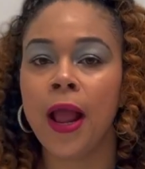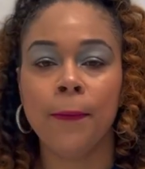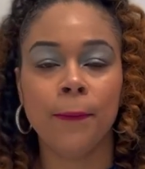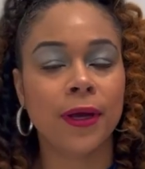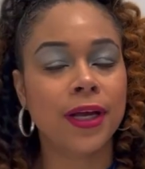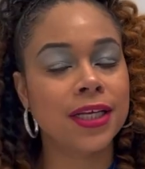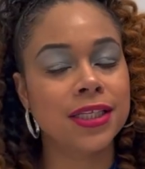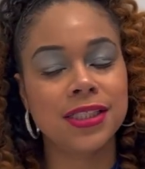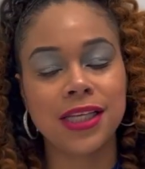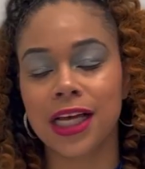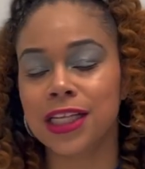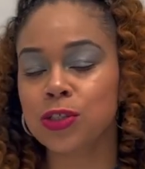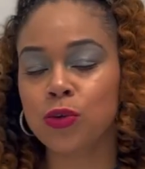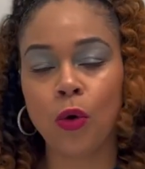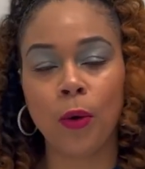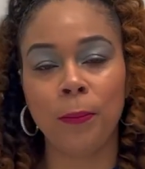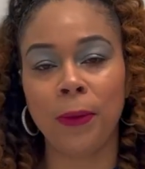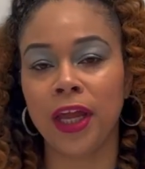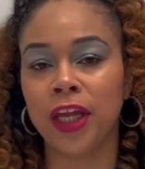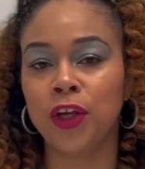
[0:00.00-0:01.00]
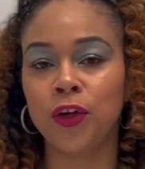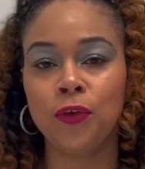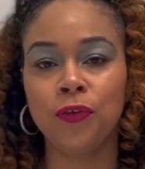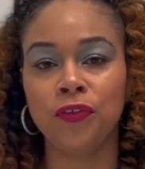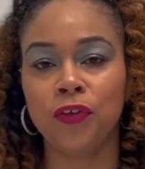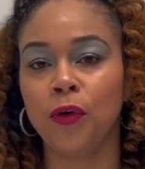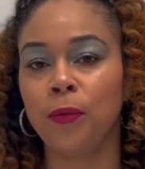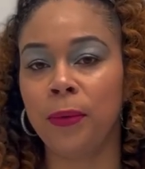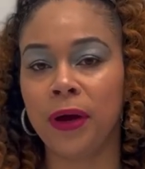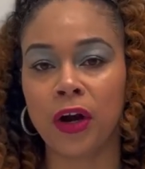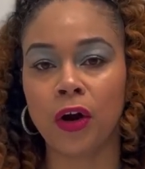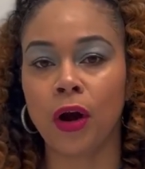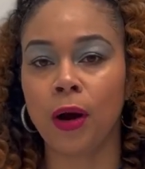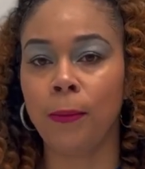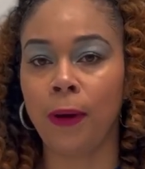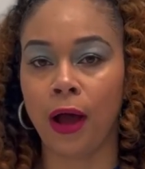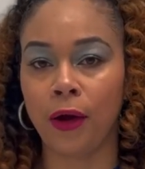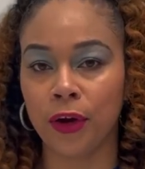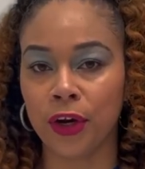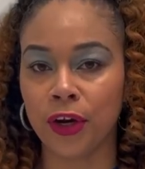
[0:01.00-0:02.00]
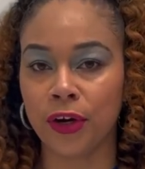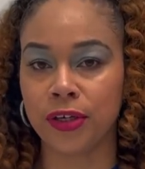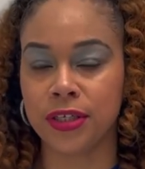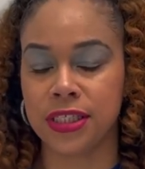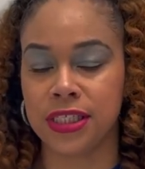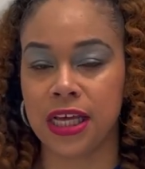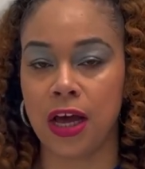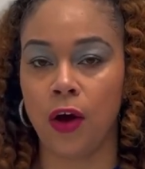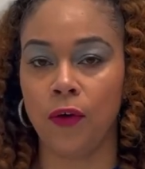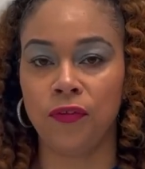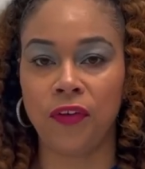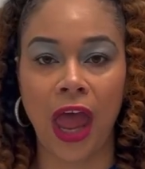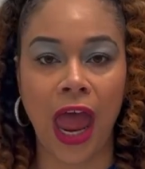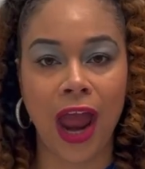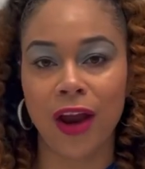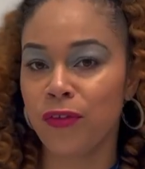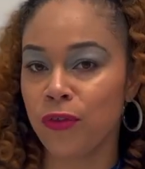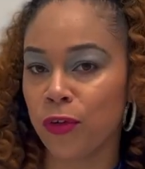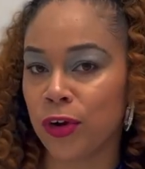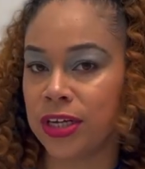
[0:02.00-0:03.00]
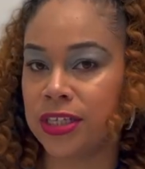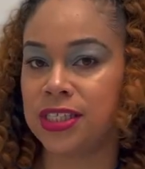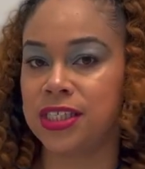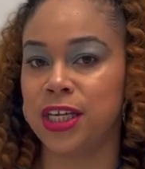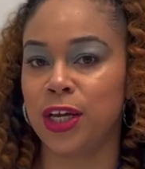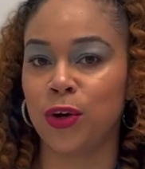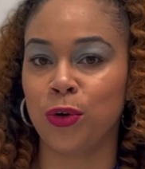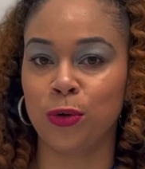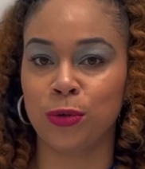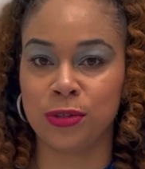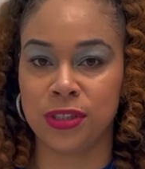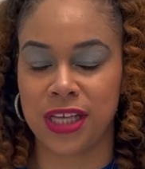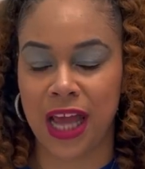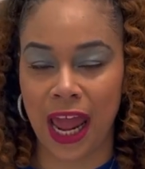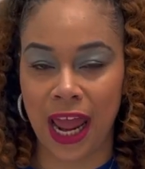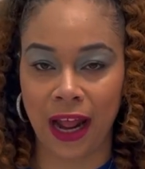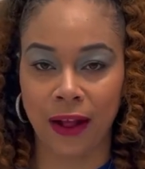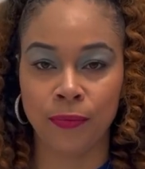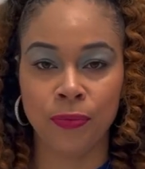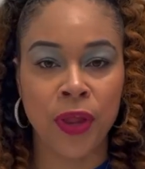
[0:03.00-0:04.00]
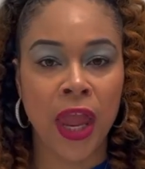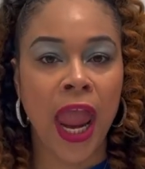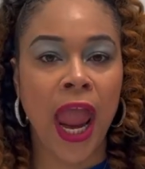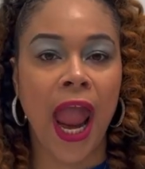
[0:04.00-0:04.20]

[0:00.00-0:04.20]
Because that's going to make you feel better about yourself every single day.